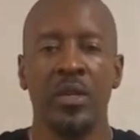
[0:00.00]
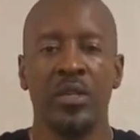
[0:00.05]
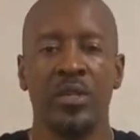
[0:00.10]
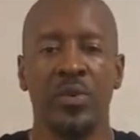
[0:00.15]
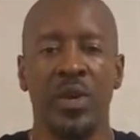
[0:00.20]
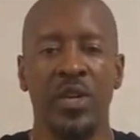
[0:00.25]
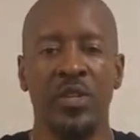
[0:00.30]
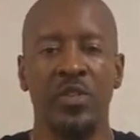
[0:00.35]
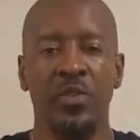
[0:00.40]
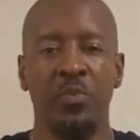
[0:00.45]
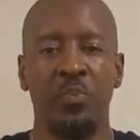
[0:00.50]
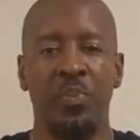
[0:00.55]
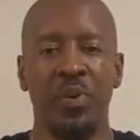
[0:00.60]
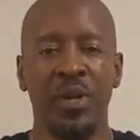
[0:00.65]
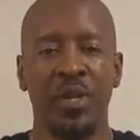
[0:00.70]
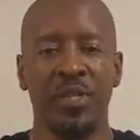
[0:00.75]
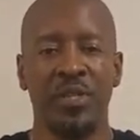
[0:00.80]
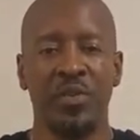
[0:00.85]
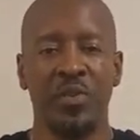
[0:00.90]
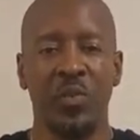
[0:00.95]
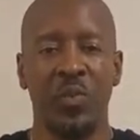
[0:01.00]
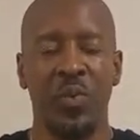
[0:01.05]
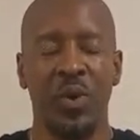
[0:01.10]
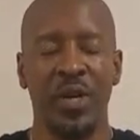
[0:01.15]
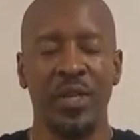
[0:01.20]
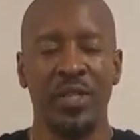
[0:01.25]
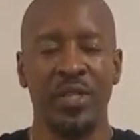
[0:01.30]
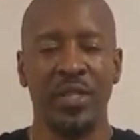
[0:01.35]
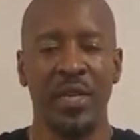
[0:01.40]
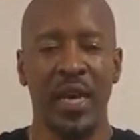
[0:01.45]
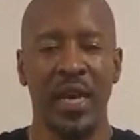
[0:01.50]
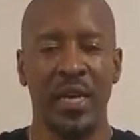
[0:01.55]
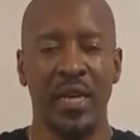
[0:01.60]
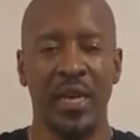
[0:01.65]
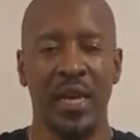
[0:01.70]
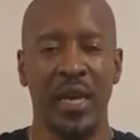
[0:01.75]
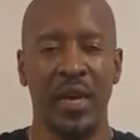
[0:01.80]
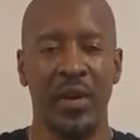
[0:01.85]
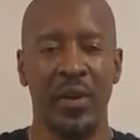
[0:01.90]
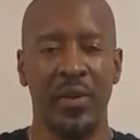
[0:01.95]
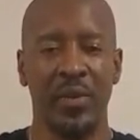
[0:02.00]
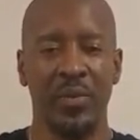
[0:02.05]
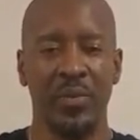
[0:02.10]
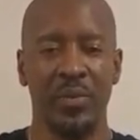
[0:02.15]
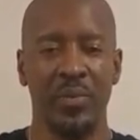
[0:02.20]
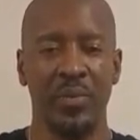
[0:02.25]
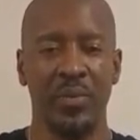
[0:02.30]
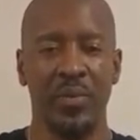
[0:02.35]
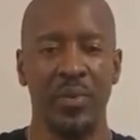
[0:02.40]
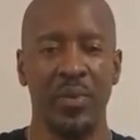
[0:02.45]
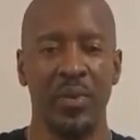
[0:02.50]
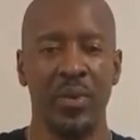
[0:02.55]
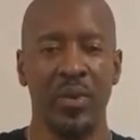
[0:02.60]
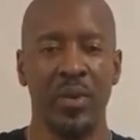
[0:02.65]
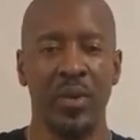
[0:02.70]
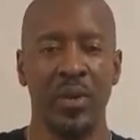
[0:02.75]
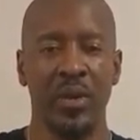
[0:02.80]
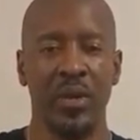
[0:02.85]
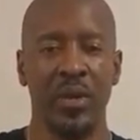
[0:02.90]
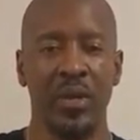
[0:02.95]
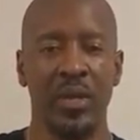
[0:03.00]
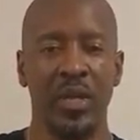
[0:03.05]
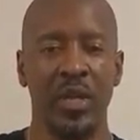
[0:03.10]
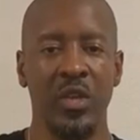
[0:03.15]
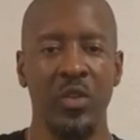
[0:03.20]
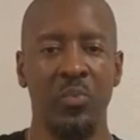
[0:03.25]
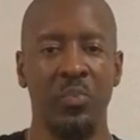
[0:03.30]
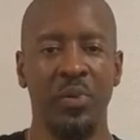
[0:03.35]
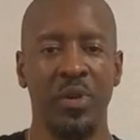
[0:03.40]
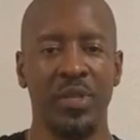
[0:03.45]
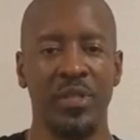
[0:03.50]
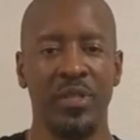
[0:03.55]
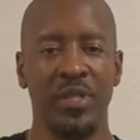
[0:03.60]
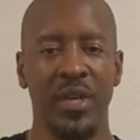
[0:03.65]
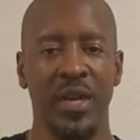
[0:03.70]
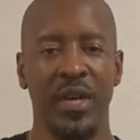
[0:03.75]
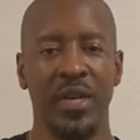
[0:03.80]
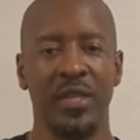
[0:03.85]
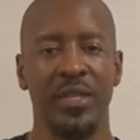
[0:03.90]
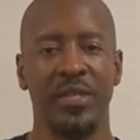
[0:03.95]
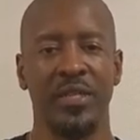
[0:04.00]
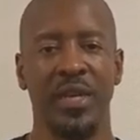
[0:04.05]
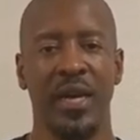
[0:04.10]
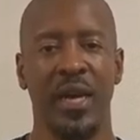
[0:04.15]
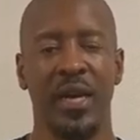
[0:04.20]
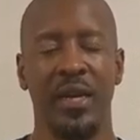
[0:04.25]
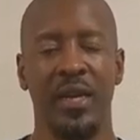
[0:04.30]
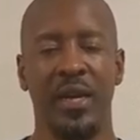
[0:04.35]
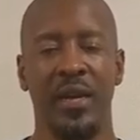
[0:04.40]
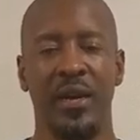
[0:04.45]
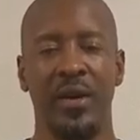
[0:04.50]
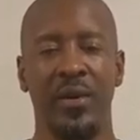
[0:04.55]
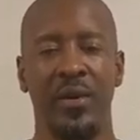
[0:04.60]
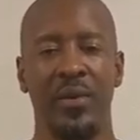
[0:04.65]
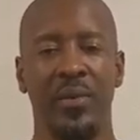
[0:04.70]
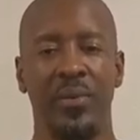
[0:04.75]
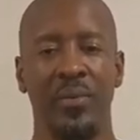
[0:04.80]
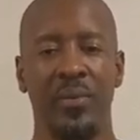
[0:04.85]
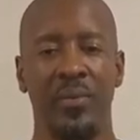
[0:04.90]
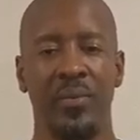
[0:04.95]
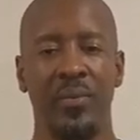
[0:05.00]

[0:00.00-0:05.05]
So as you push one side down, then you push the other side down.